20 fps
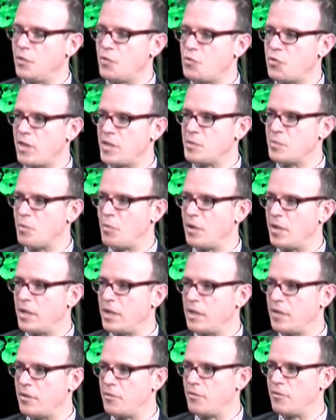
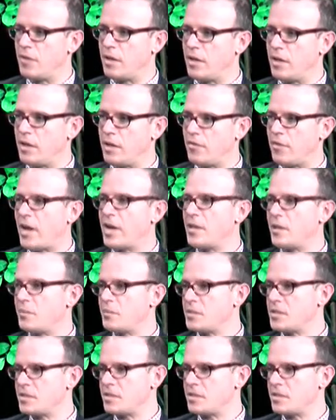transporting of items.